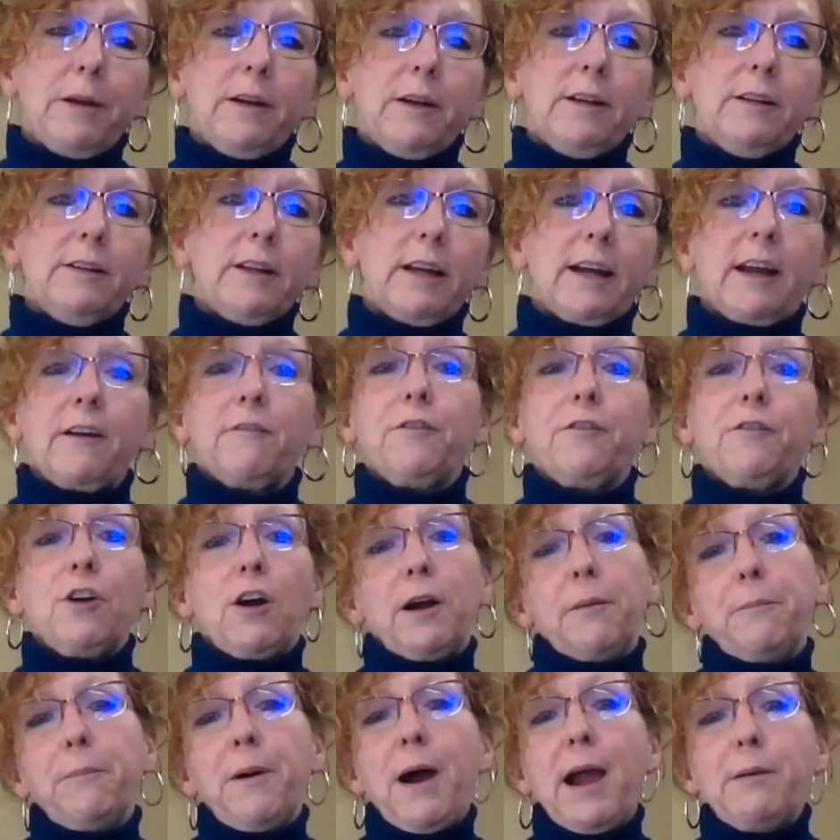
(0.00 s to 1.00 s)
But like if
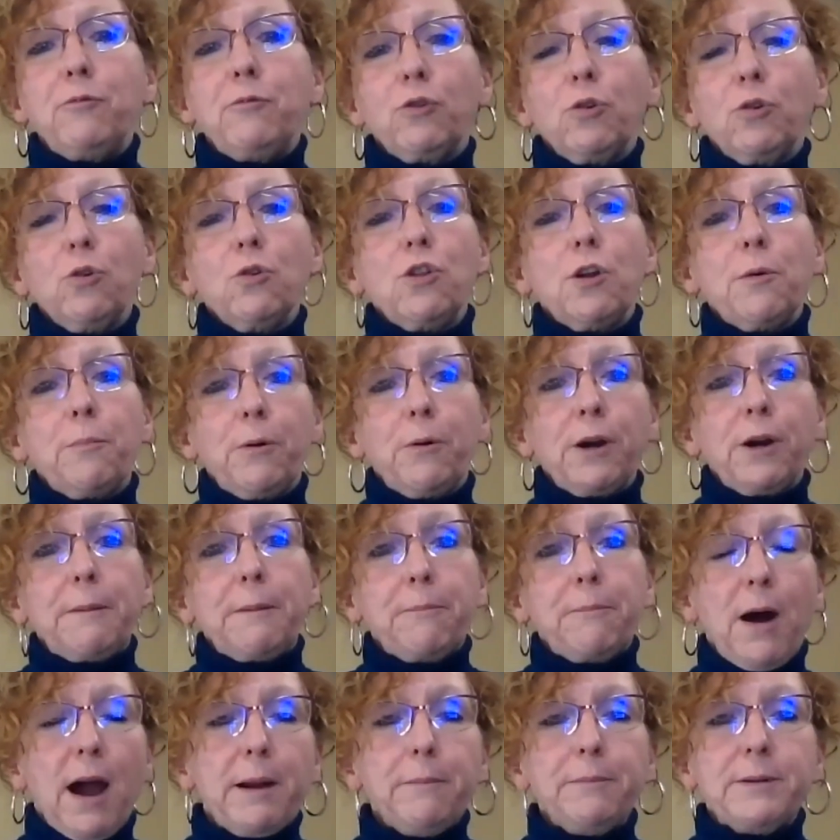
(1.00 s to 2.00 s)
they're a pipe crew, they're
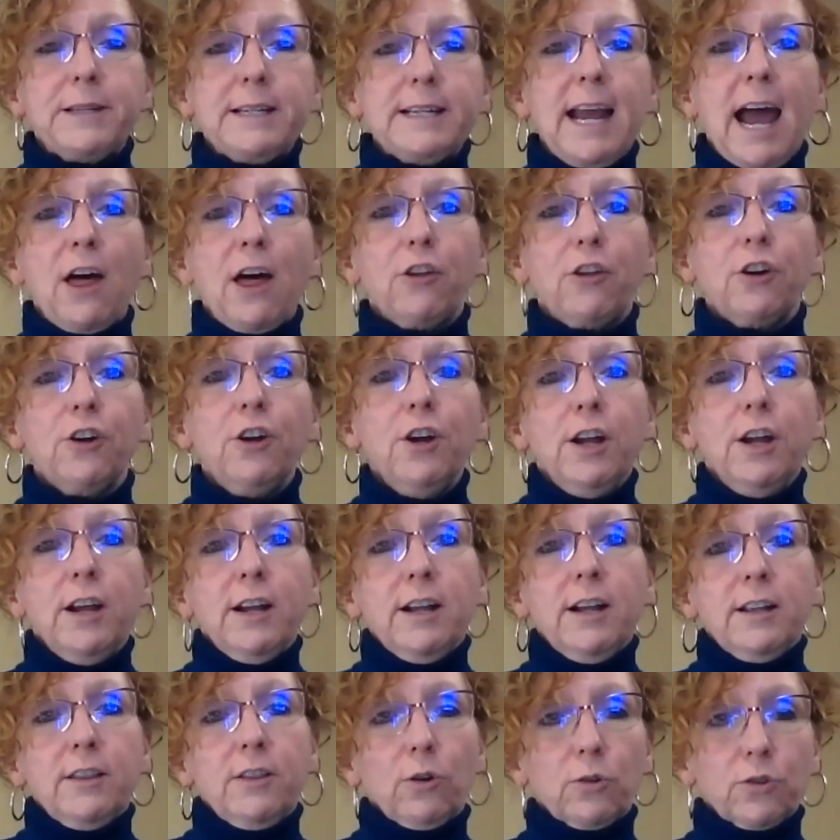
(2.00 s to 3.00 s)
putting pipe together.
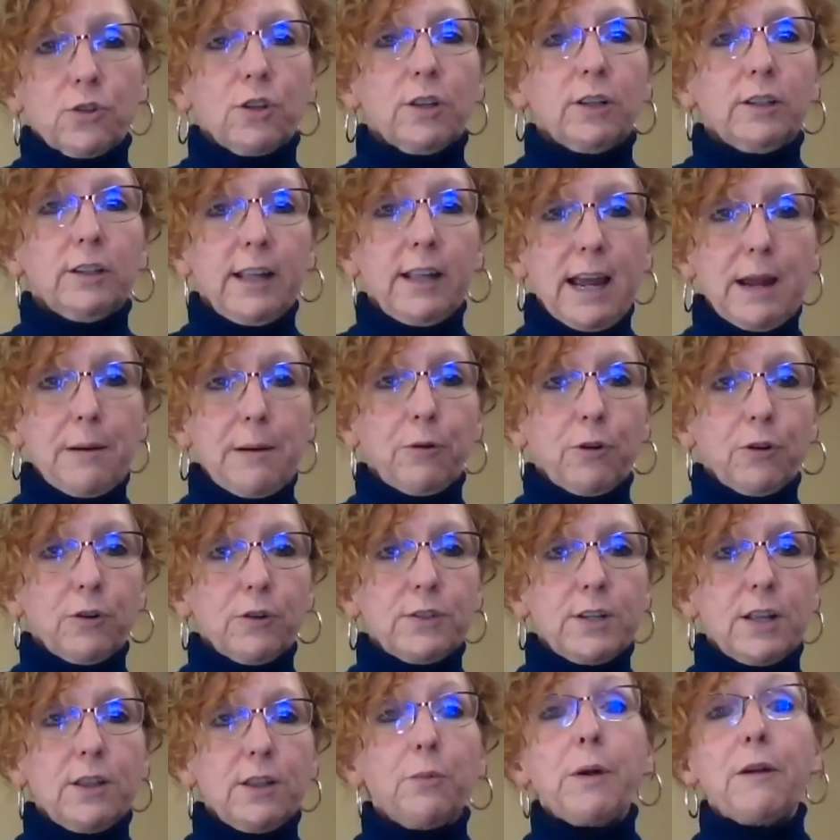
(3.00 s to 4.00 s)
Those are the
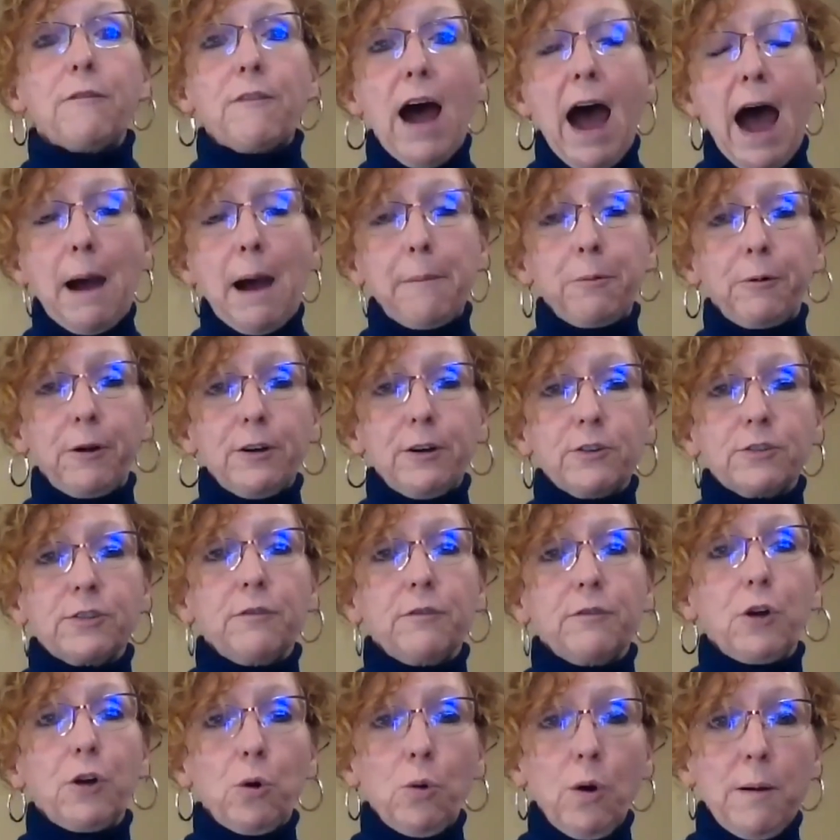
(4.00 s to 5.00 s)
laborers. And then we have
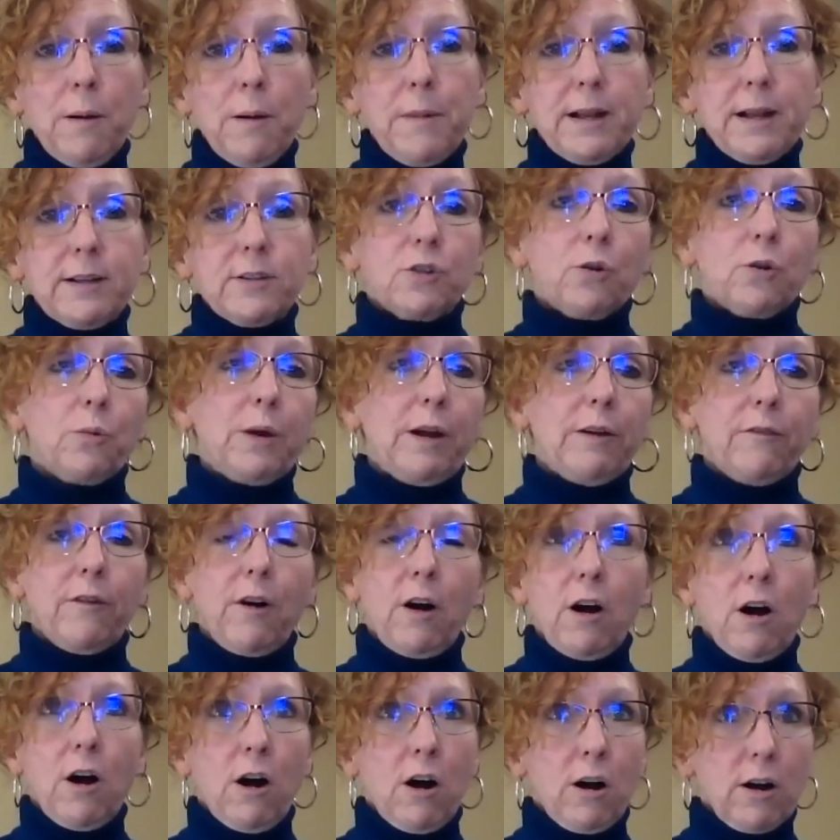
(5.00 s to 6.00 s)
operators of equipment. So we have
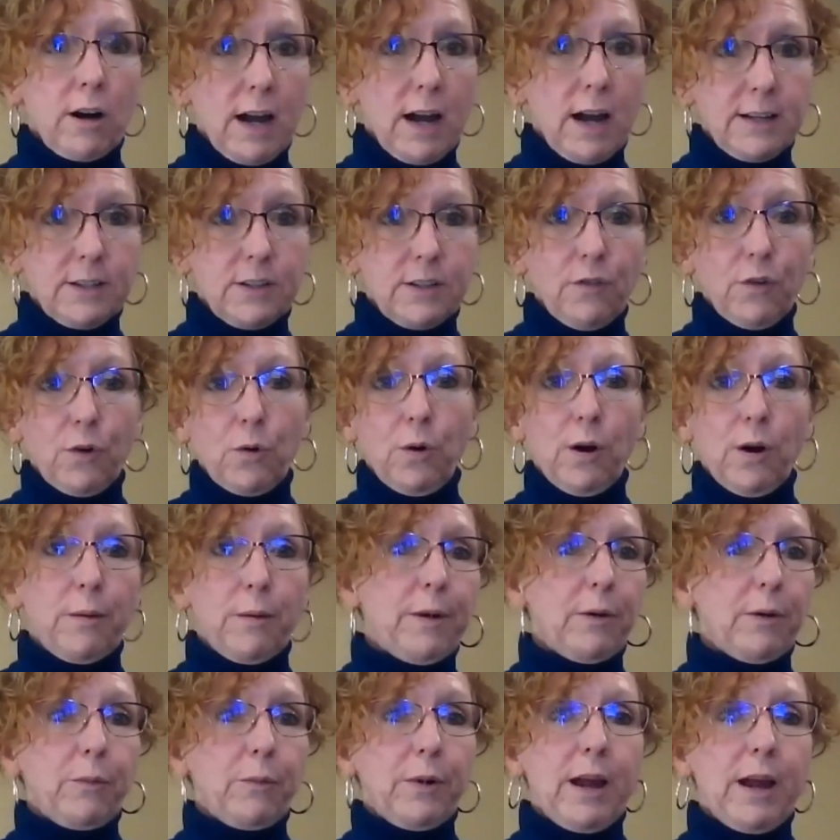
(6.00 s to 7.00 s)
all kinds of
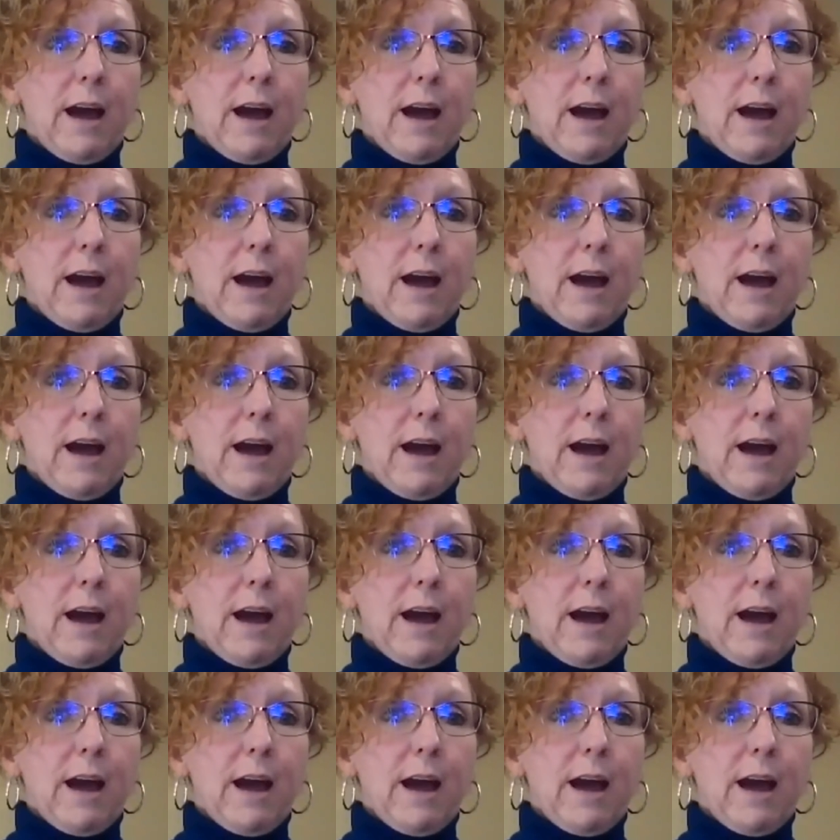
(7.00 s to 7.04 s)
equipment.